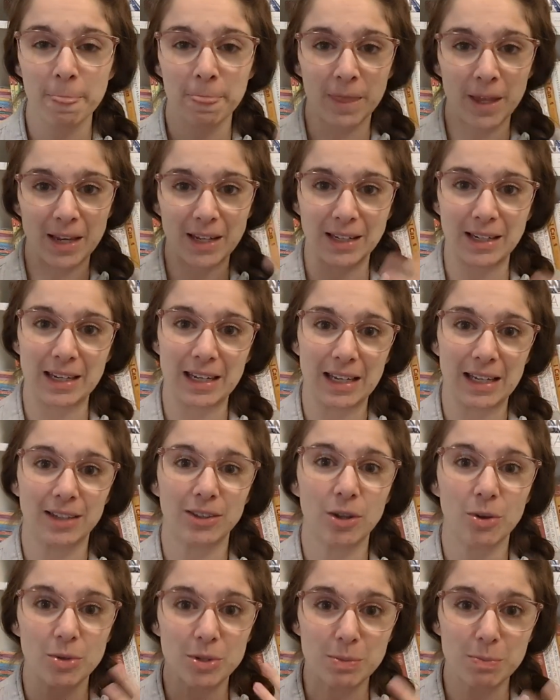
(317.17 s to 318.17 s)
They
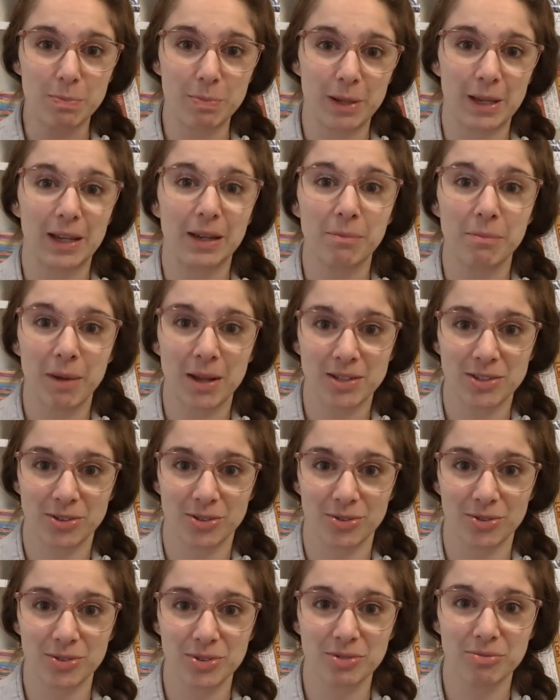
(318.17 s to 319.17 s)
need those big
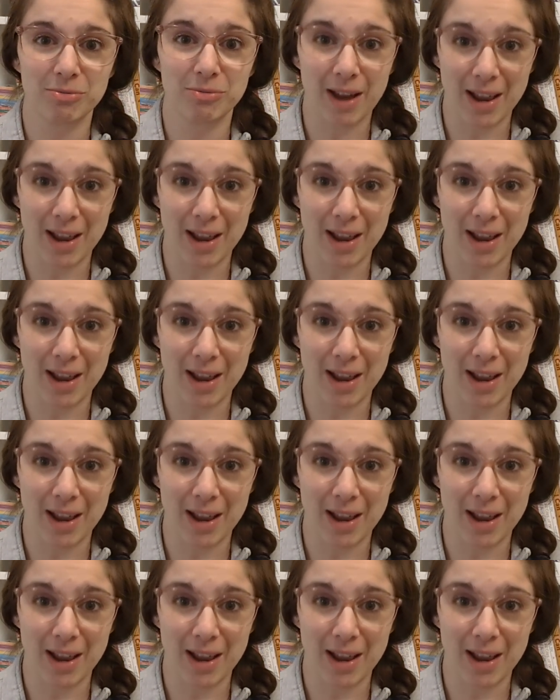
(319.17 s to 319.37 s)
muscles